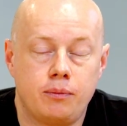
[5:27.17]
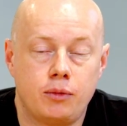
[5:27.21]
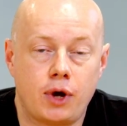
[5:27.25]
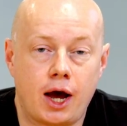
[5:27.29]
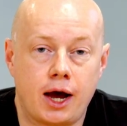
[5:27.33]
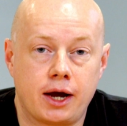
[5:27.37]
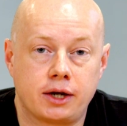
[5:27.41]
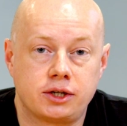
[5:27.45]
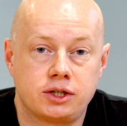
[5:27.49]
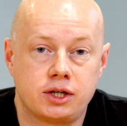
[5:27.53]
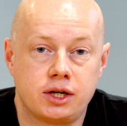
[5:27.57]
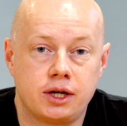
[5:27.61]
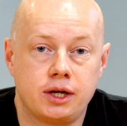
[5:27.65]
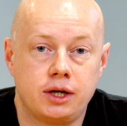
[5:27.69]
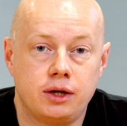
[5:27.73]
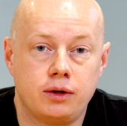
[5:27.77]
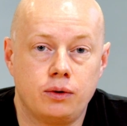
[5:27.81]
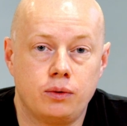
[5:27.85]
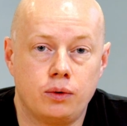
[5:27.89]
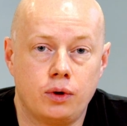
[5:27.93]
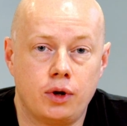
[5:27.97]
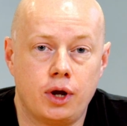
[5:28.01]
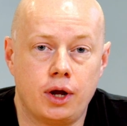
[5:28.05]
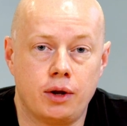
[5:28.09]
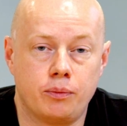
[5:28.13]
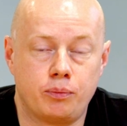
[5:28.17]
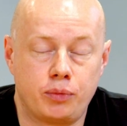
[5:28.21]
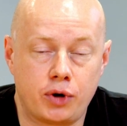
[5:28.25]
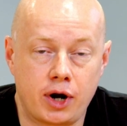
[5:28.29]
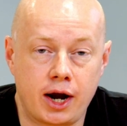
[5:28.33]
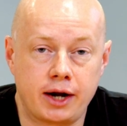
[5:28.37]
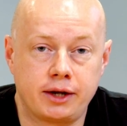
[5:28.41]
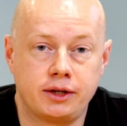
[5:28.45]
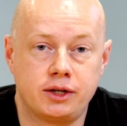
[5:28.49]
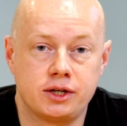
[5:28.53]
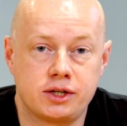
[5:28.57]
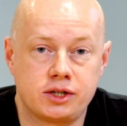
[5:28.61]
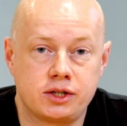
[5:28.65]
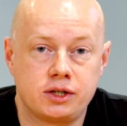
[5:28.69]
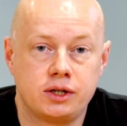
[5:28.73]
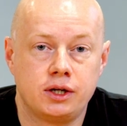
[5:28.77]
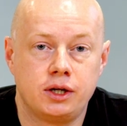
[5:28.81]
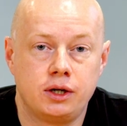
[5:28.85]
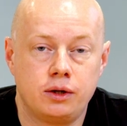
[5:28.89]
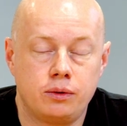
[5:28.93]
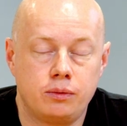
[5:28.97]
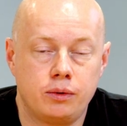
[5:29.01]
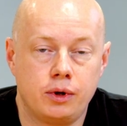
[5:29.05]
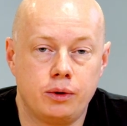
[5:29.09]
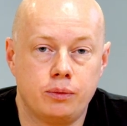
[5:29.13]
actually in practice
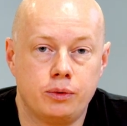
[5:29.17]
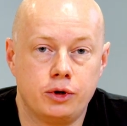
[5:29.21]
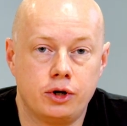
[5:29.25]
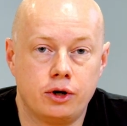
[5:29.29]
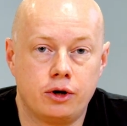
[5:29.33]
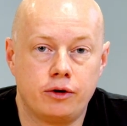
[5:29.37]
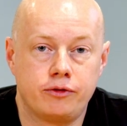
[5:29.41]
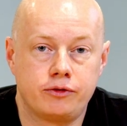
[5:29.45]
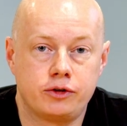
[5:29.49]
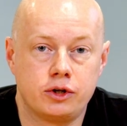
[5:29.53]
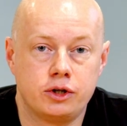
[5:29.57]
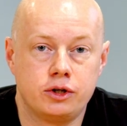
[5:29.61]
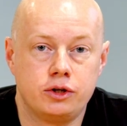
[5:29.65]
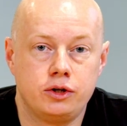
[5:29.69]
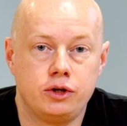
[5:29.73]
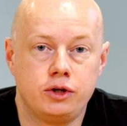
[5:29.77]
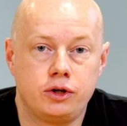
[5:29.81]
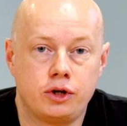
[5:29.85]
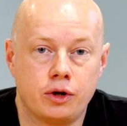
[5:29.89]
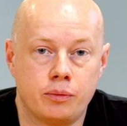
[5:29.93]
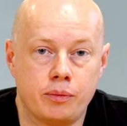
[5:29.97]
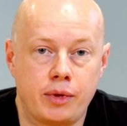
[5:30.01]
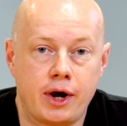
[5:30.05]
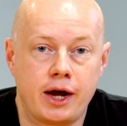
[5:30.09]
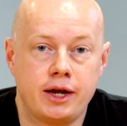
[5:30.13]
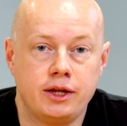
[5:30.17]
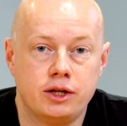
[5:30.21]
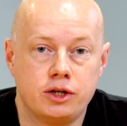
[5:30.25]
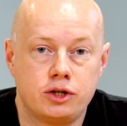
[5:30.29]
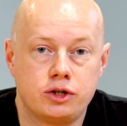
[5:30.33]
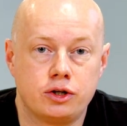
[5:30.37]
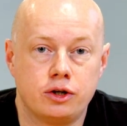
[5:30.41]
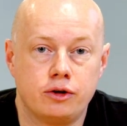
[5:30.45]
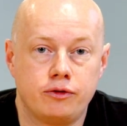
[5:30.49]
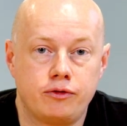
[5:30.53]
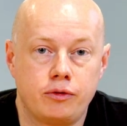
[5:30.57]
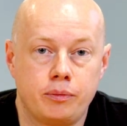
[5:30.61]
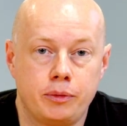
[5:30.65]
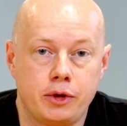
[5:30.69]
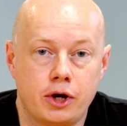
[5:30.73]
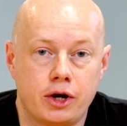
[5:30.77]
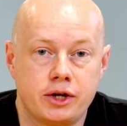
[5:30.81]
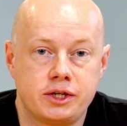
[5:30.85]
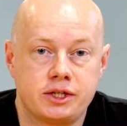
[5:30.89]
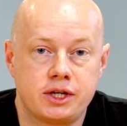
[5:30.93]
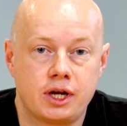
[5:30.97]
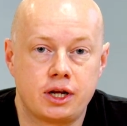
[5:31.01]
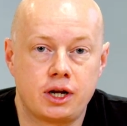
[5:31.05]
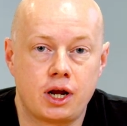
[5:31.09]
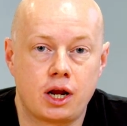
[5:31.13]
we would often combine the two from the
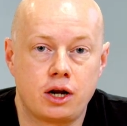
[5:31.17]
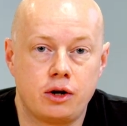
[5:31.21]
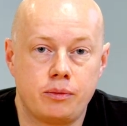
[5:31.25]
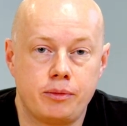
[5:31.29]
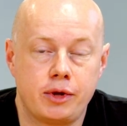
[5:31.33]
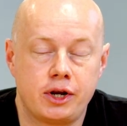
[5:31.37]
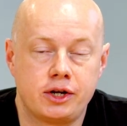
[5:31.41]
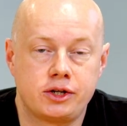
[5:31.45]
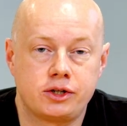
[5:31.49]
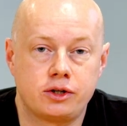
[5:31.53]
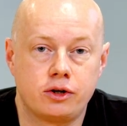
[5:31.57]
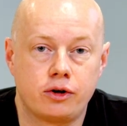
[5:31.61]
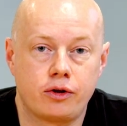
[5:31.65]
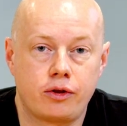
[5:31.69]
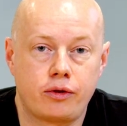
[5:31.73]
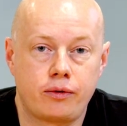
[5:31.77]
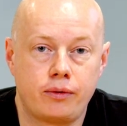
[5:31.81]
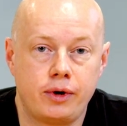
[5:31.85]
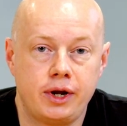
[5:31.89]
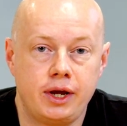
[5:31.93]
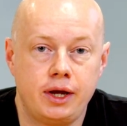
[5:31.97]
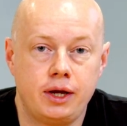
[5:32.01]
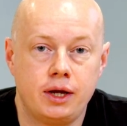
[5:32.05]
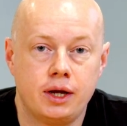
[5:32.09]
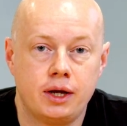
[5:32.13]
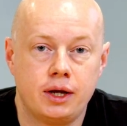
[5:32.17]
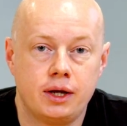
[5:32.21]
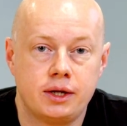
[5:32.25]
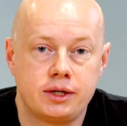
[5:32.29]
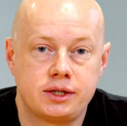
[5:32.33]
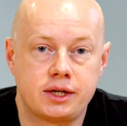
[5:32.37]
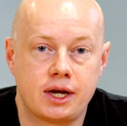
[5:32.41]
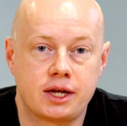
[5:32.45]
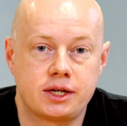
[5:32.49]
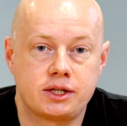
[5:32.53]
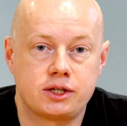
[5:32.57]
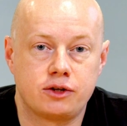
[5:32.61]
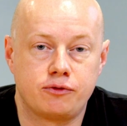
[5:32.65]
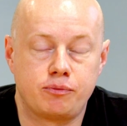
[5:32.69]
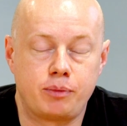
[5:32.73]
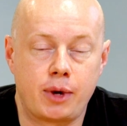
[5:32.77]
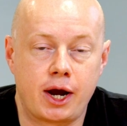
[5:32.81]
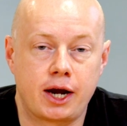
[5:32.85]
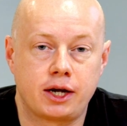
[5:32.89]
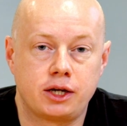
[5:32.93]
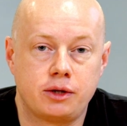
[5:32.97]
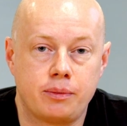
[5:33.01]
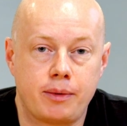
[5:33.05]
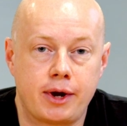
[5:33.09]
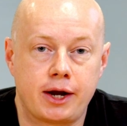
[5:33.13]
outset and administer 3 sets of
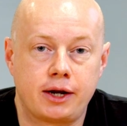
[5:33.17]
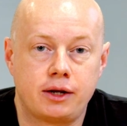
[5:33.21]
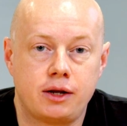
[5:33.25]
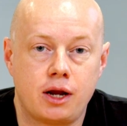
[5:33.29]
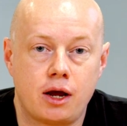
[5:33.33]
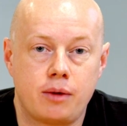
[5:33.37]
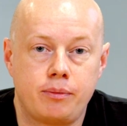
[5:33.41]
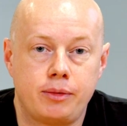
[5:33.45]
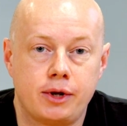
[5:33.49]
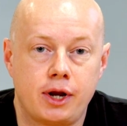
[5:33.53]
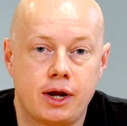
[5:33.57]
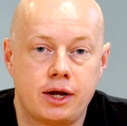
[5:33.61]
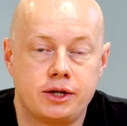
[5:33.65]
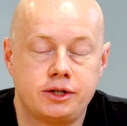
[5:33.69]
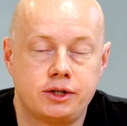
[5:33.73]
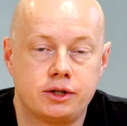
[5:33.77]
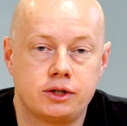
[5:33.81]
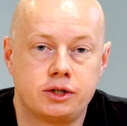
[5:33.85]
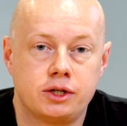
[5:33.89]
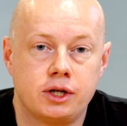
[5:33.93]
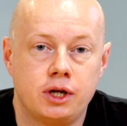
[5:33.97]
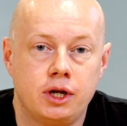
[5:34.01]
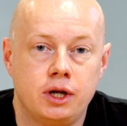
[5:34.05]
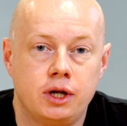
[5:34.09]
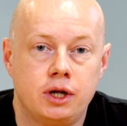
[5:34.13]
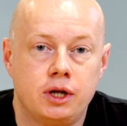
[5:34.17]
back-to-back nebulizers